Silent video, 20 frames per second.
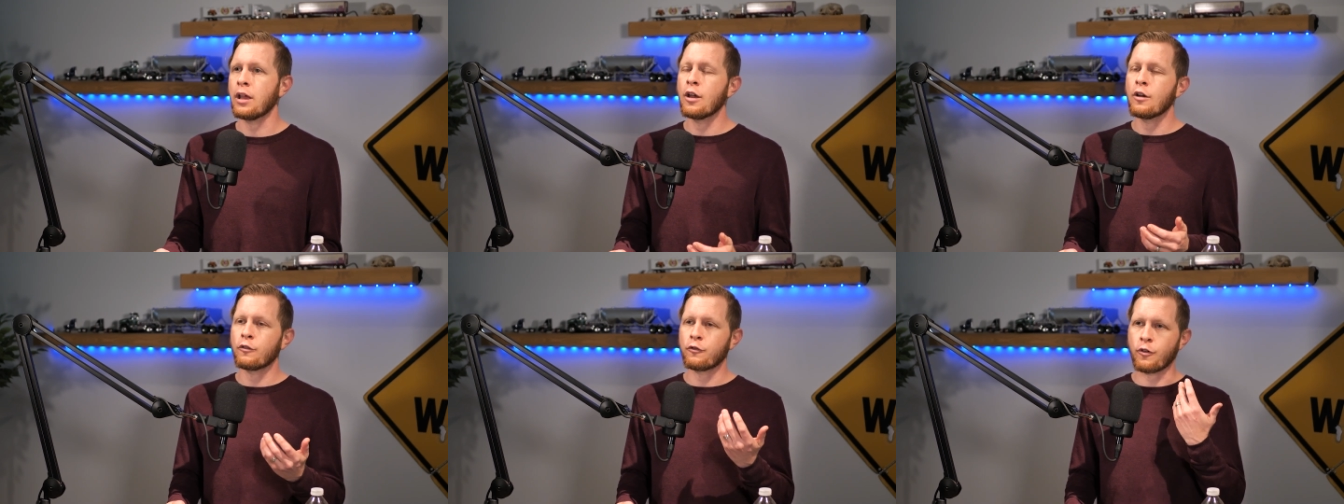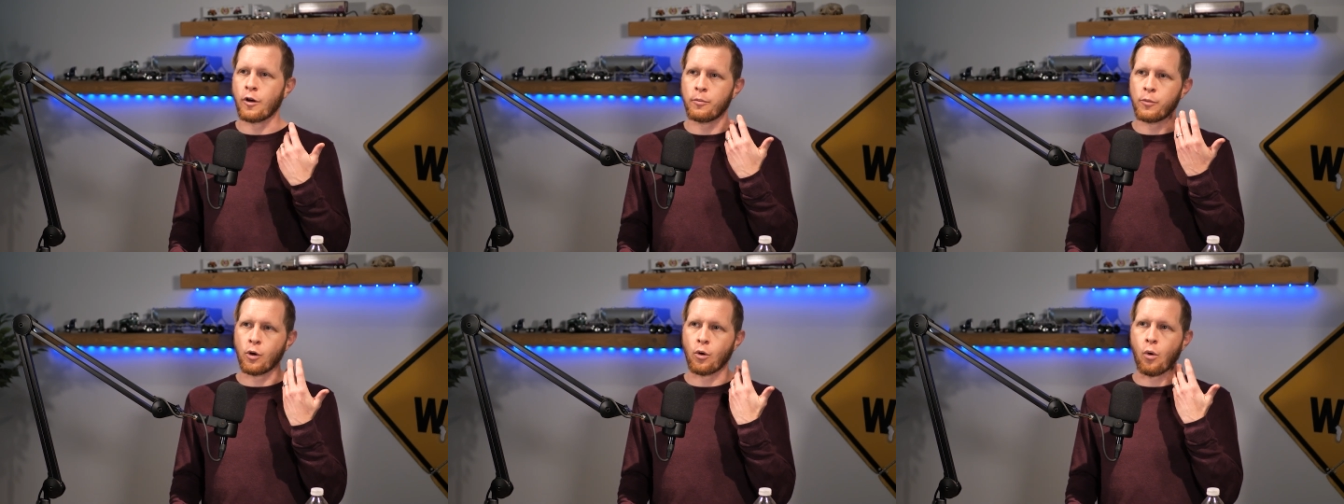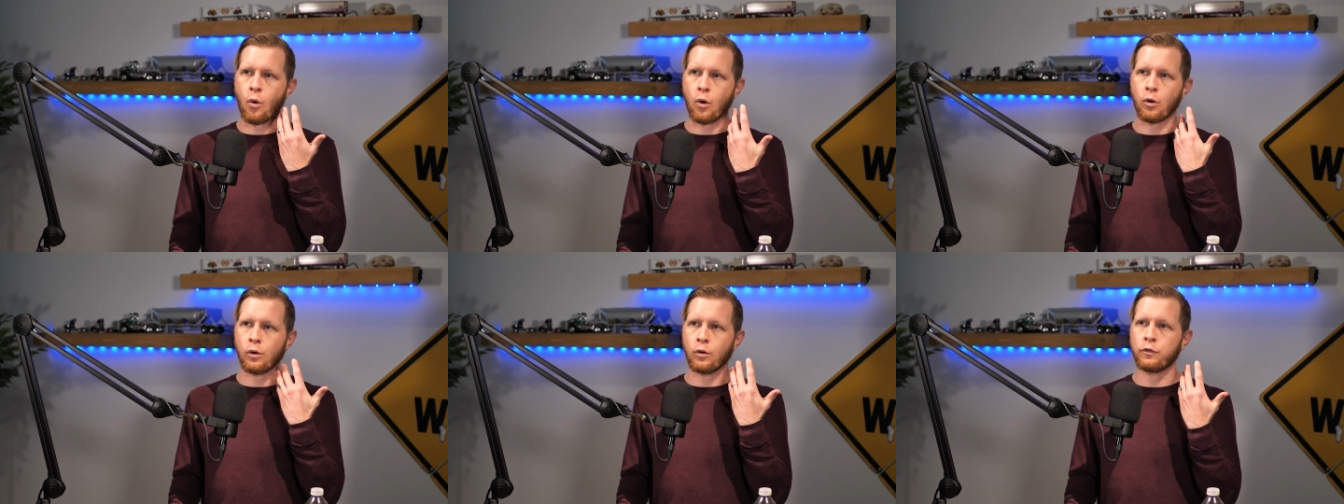from your
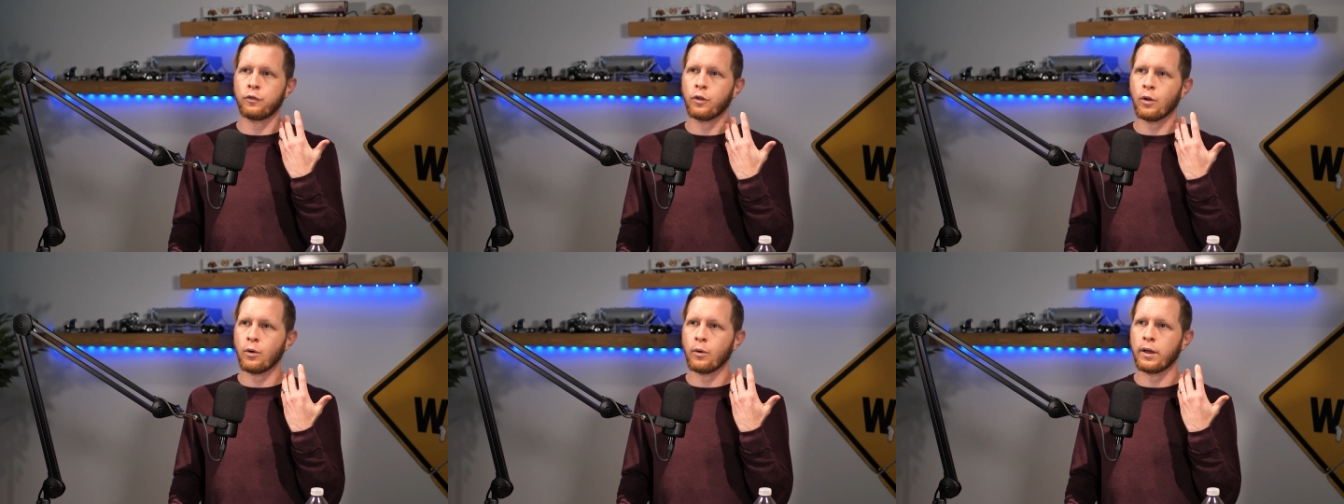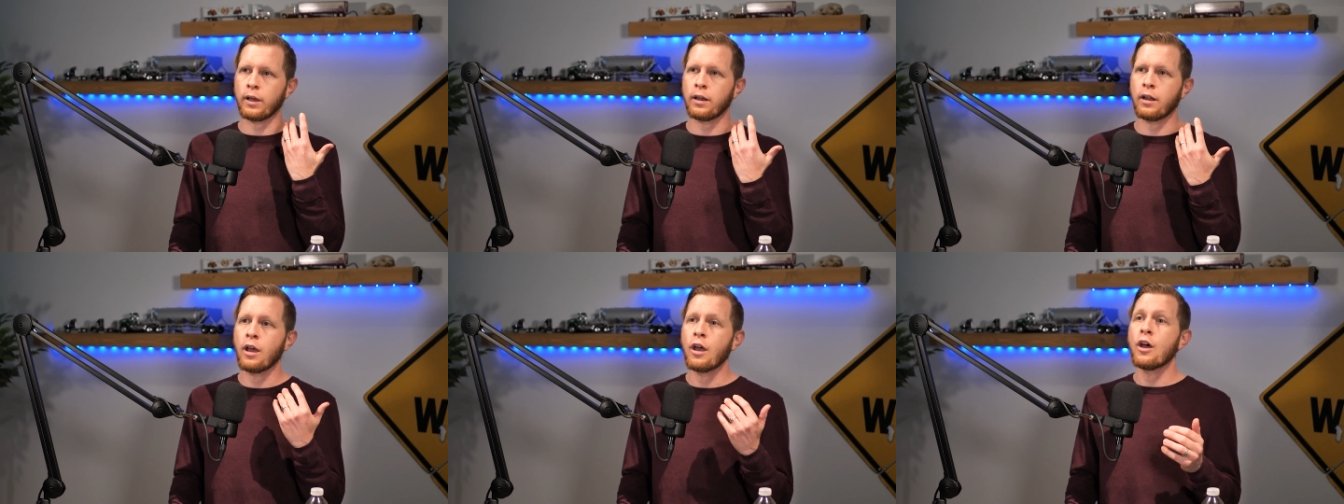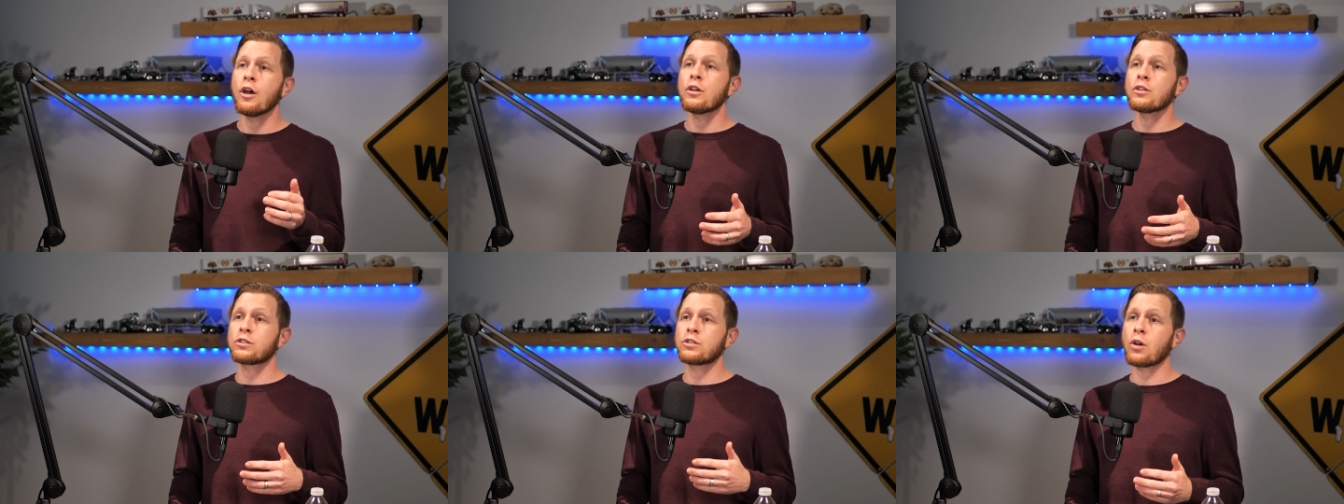oral fluid
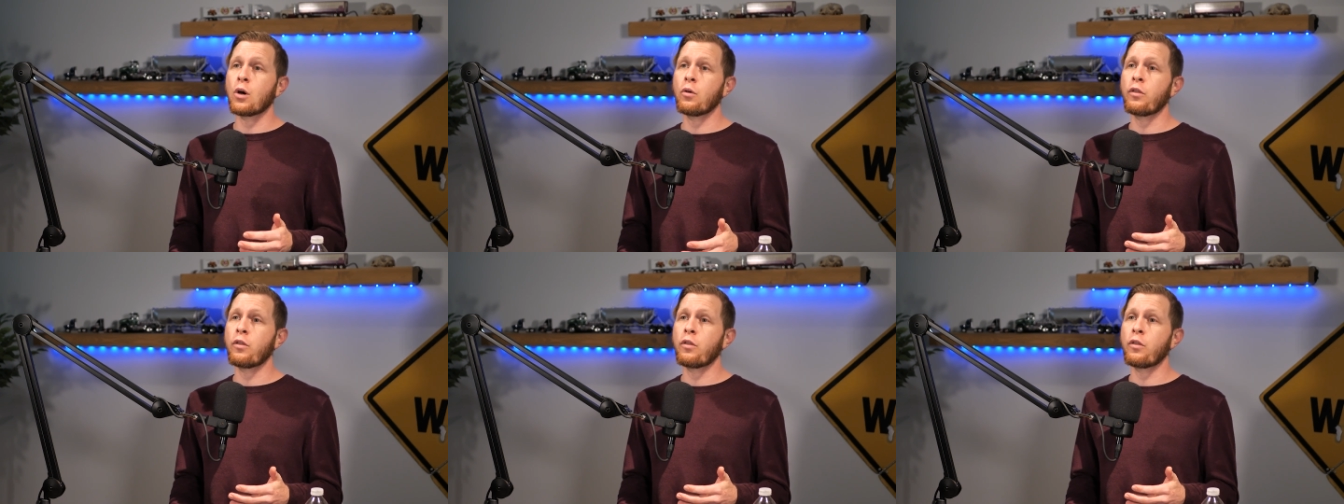so